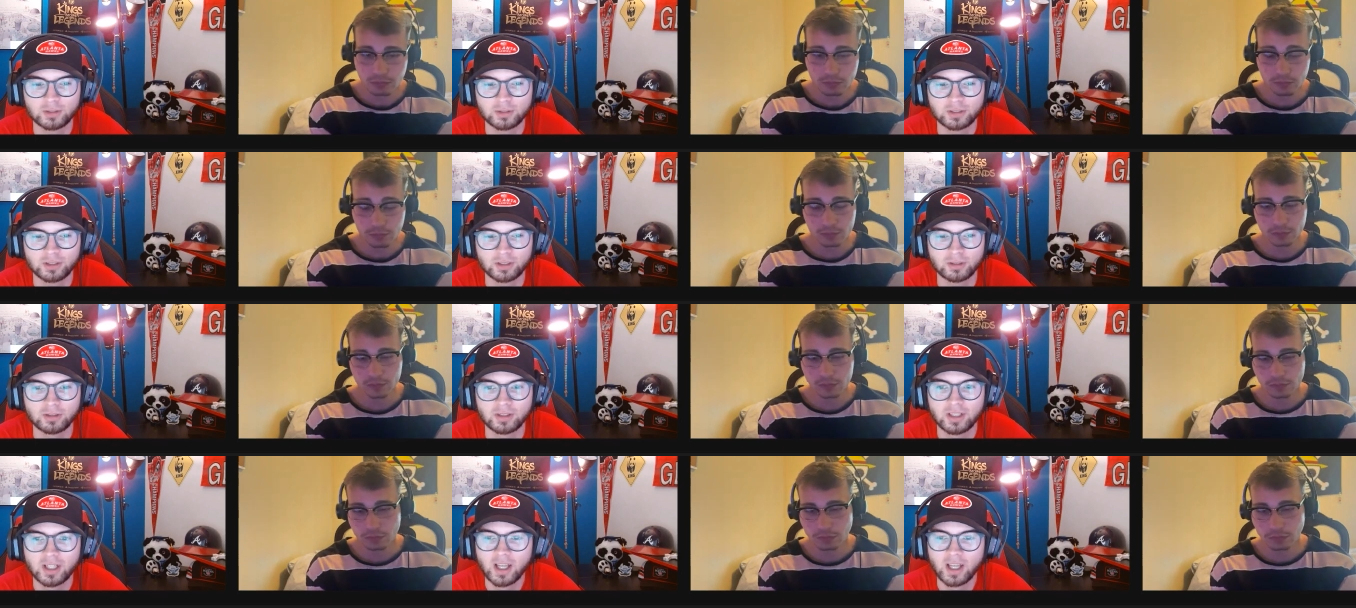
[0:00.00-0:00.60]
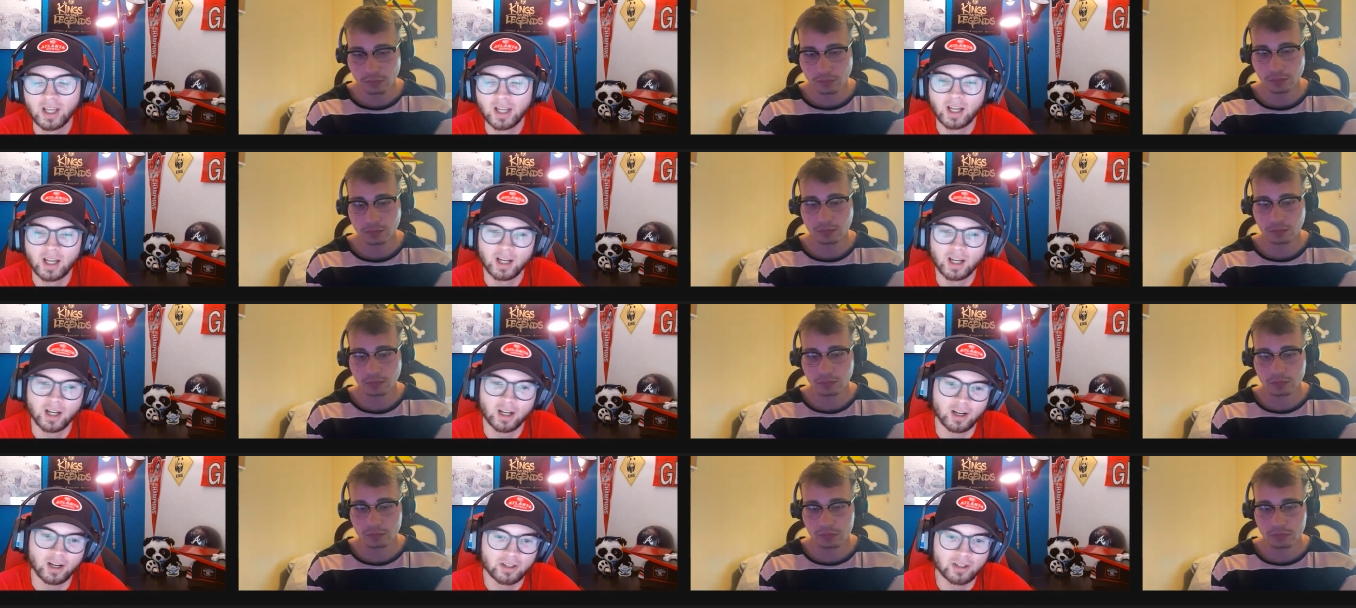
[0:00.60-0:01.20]
Speaker 1: So
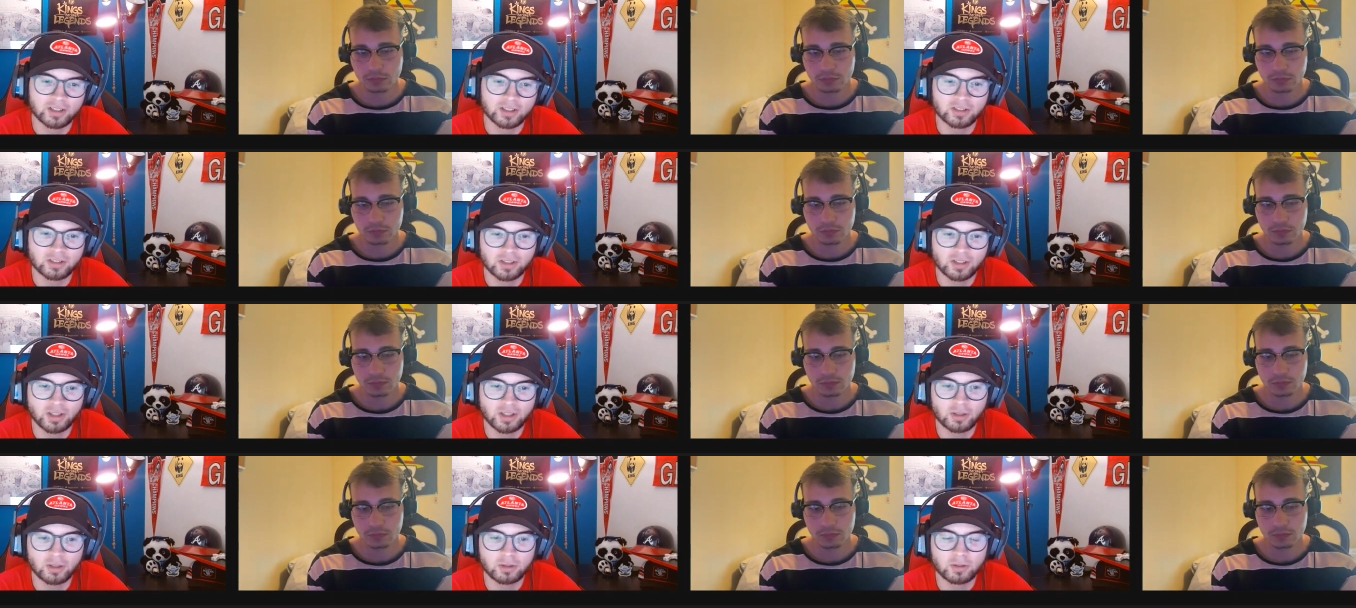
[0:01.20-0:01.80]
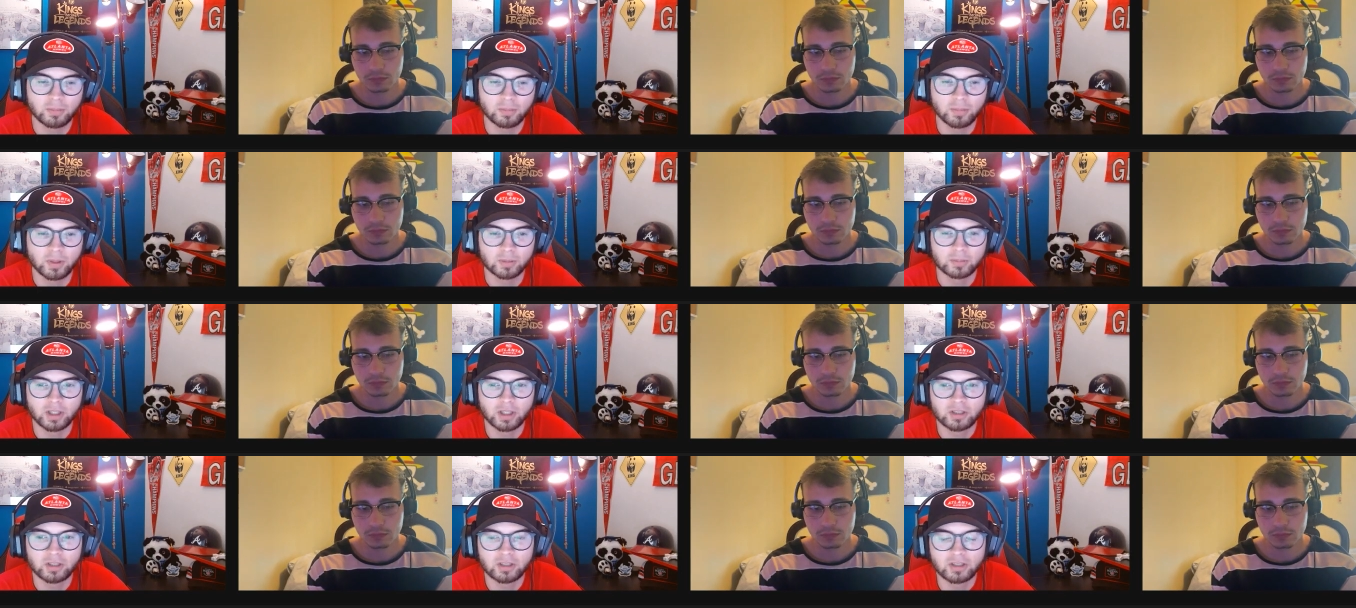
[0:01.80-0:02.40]
honestly, though,
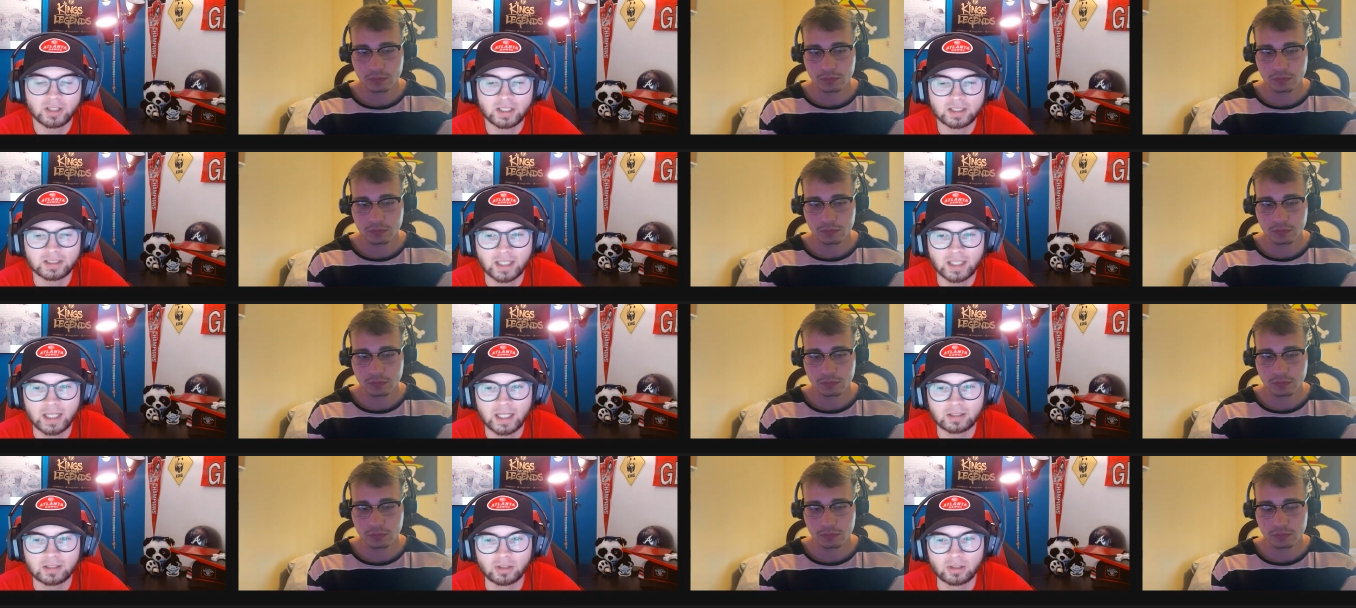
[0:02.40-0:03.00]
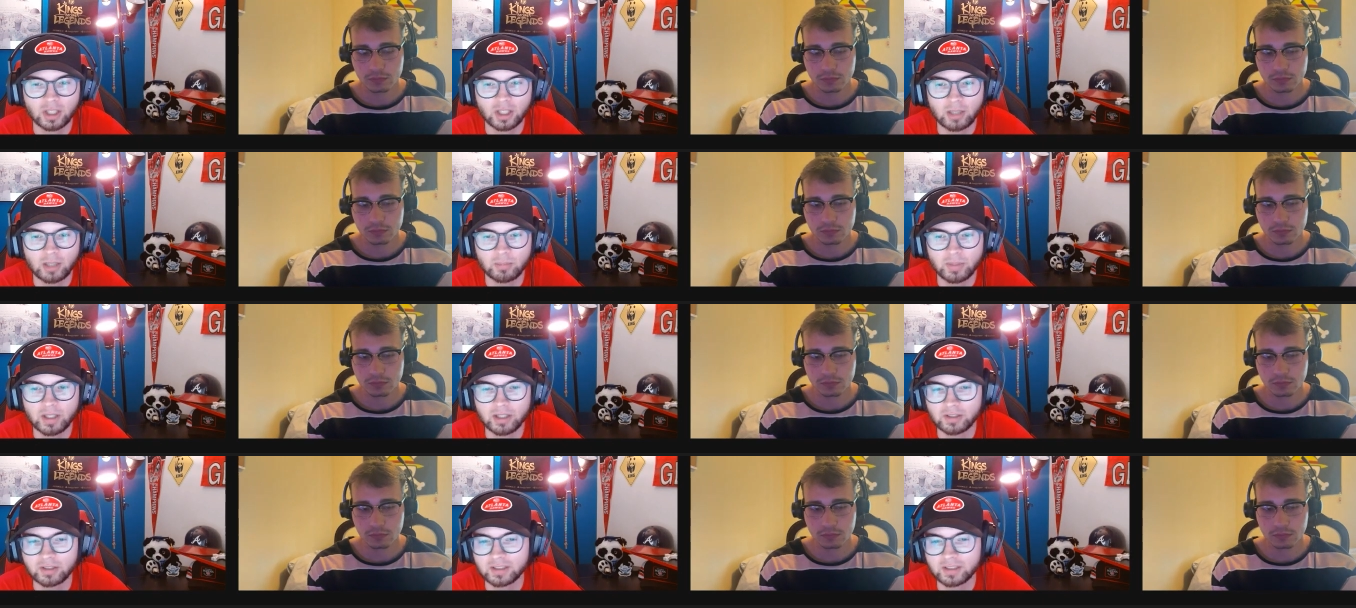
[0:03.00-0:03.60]
Baumgardner has gotten a lot
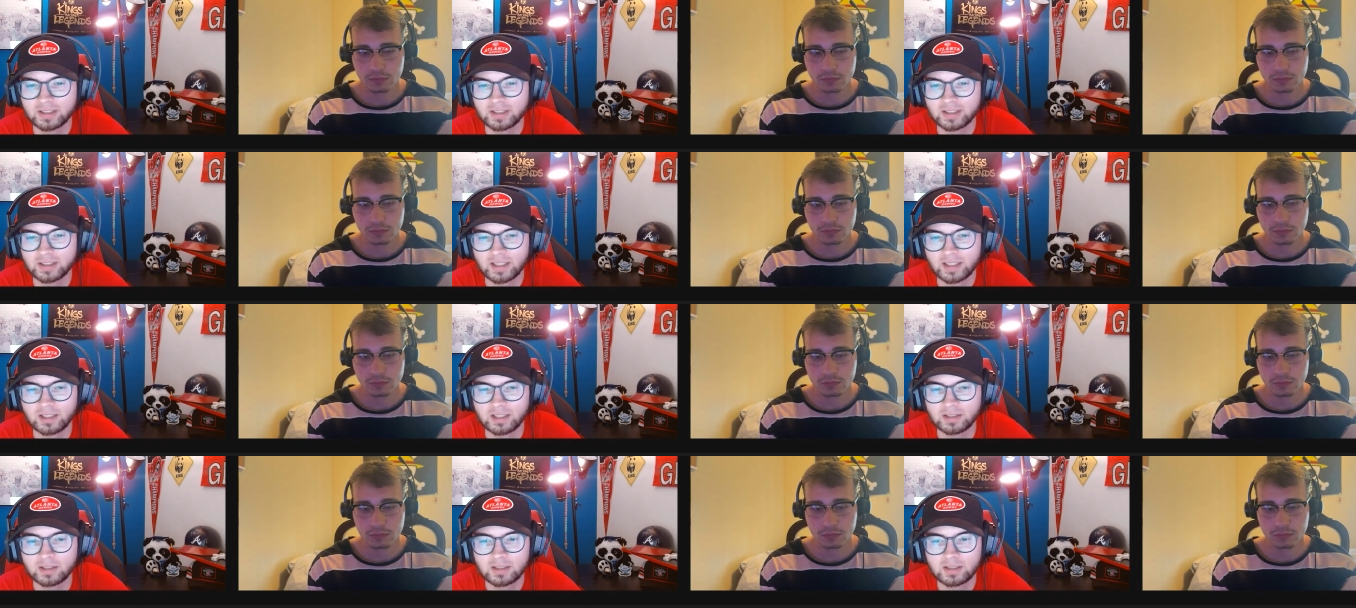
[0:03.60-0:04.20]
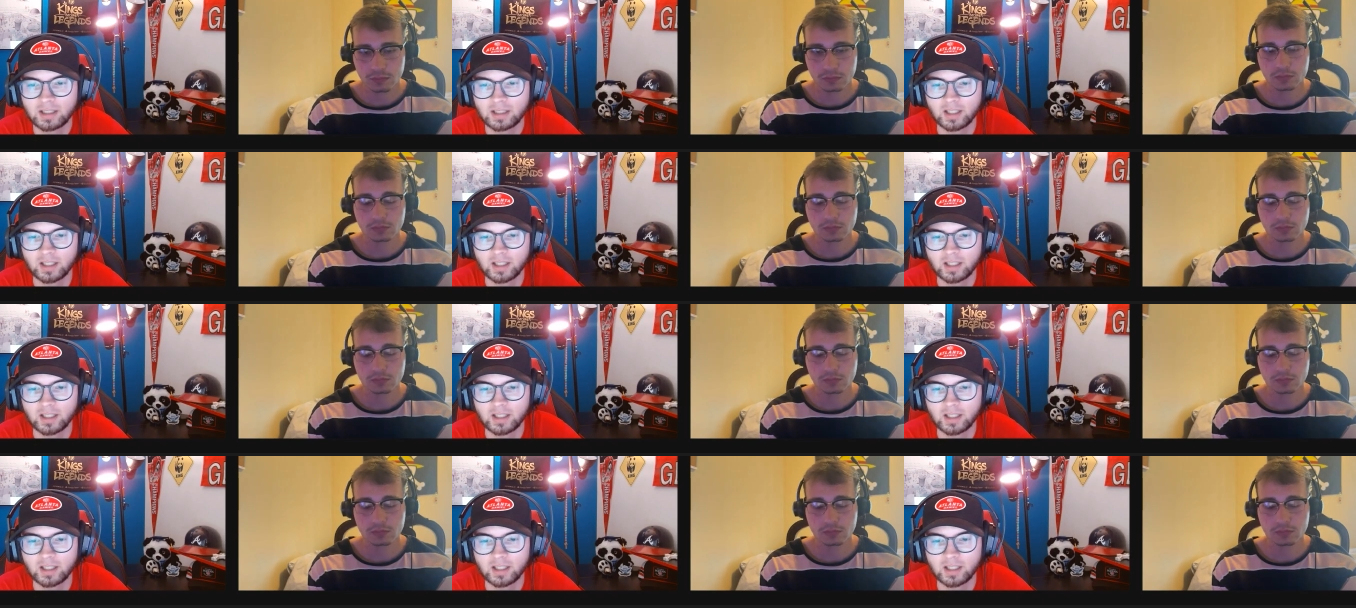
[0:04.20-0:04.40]
better since then.